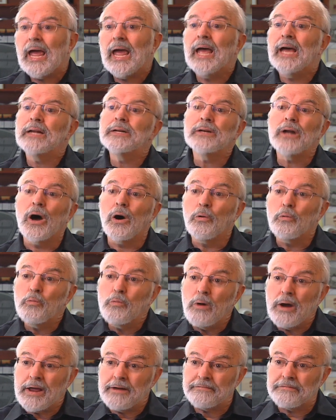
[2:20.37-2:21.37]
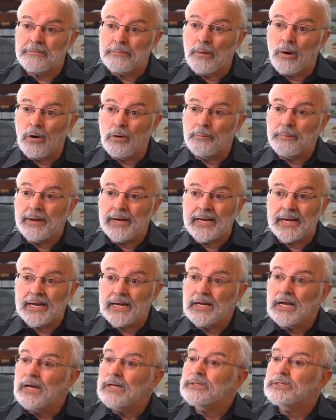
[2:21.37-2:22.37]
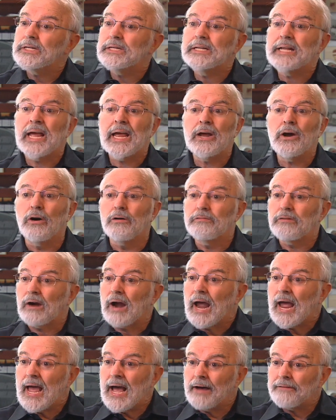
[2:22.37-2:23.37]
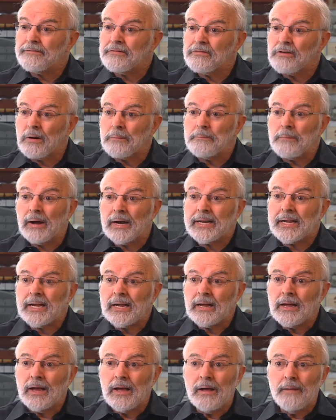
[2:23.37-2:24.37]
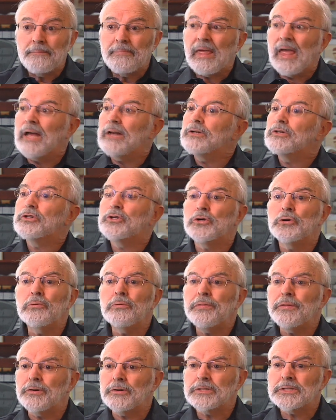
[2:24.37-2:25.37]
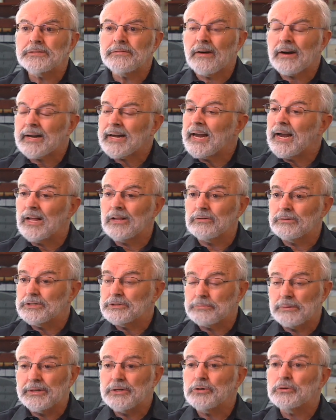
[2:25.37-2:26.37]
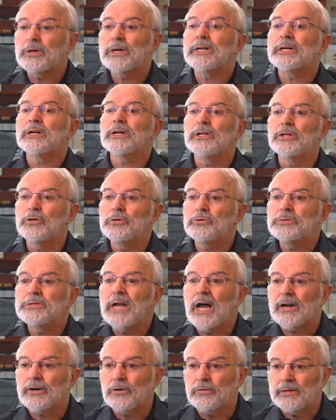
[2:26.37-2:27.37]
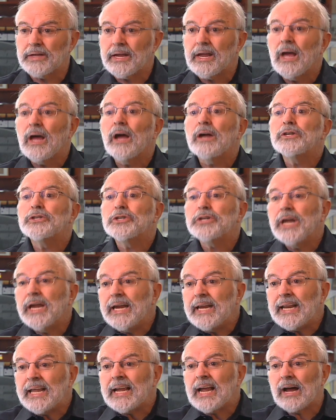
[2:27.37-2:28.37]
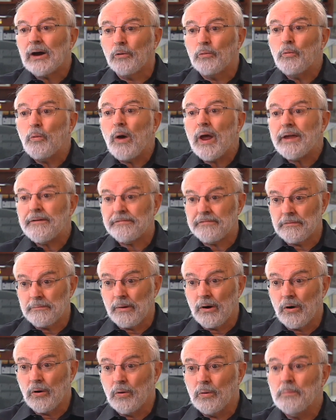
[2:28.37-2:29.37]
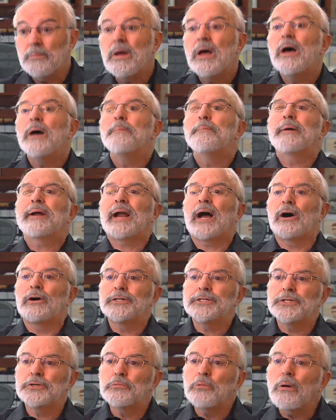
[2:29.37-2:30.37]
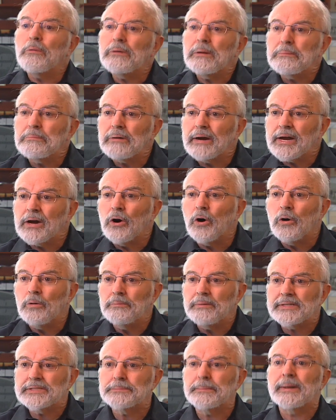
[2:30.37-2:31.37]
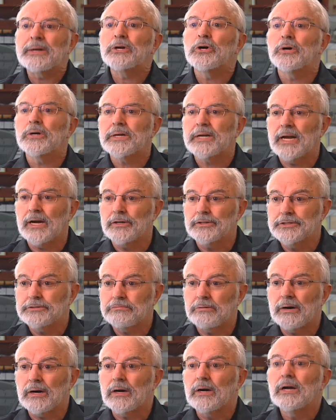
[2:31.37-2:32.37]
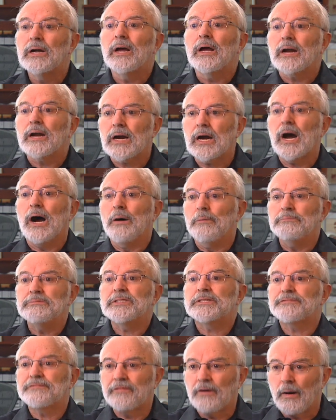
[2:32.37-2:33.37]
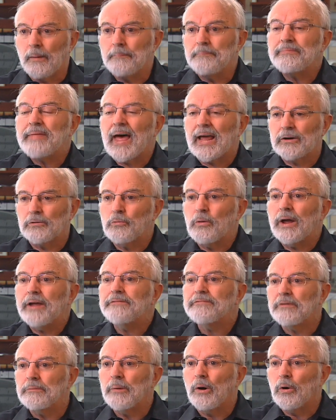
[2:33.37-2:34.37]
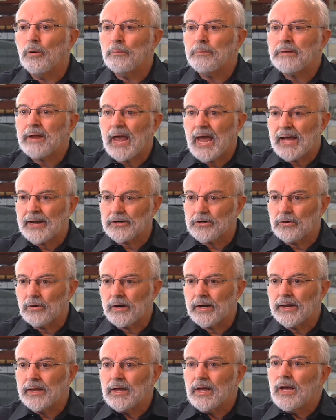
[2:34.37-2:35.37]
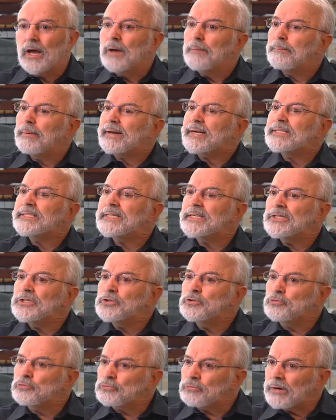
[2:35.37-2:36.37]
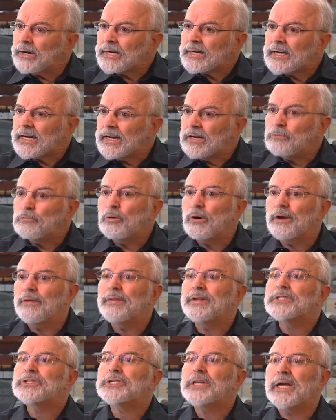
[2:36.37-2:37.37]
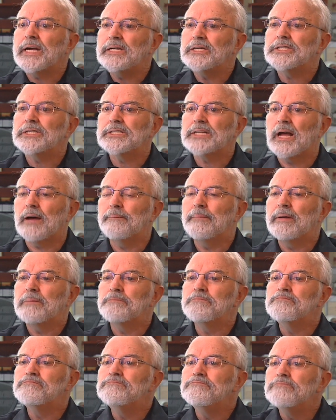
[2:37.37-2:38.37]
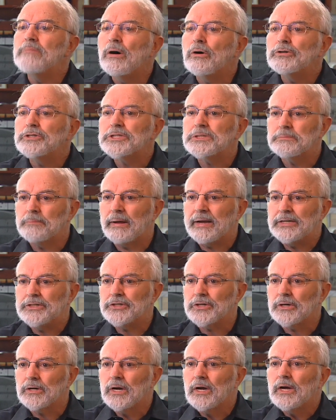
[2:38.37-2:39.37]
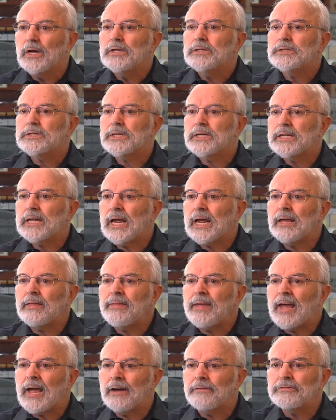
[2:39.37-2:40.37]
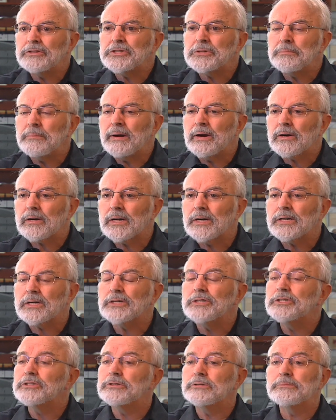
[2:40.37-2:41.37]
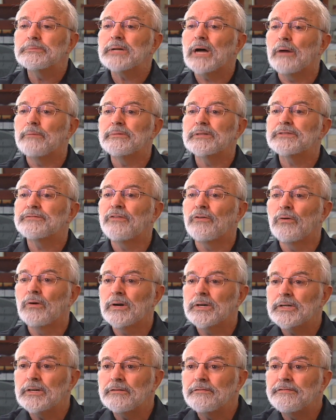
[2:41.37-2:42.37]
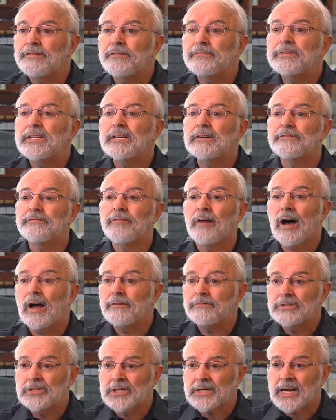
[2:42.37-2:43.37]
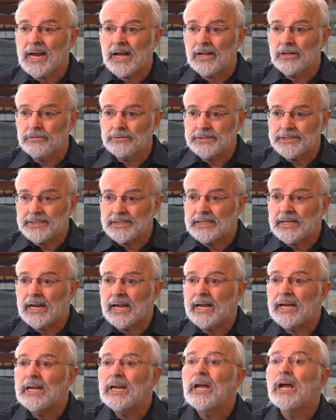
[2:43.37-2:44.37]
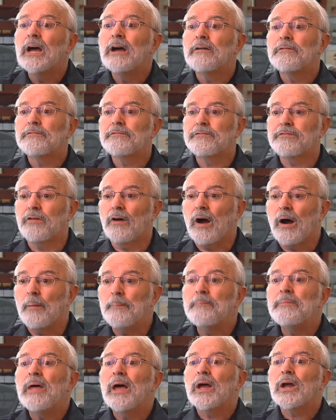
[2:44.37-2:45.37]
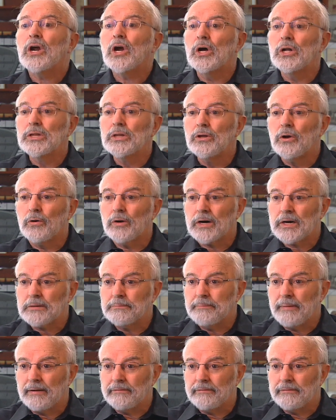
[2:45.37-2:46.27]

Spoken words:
And away from home eating. Today, over half of our money and 2/3 of our calories, when you conclude not only eating away from home, but also what we bring home that's been cooked elsewhere, comes from that away from home category. But it's in drinking where the changes have been most major. Today, the average American consumes almost 450 to 500 calories a day from caloric